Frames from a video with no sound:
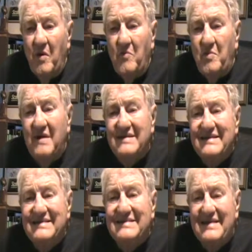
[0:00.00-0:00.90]
right to
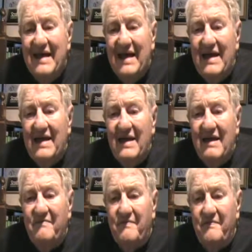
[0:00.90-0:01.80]
this day,
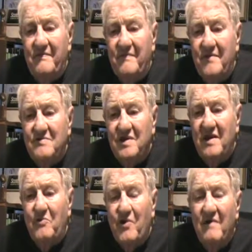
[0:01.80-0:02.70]
if there's
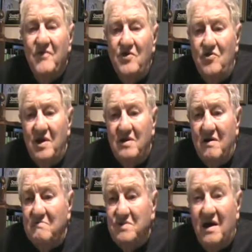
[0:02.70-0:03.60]
any revenue that
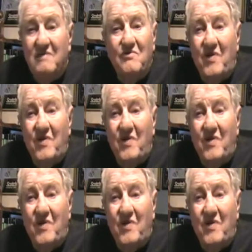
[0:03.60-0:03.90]
comes out,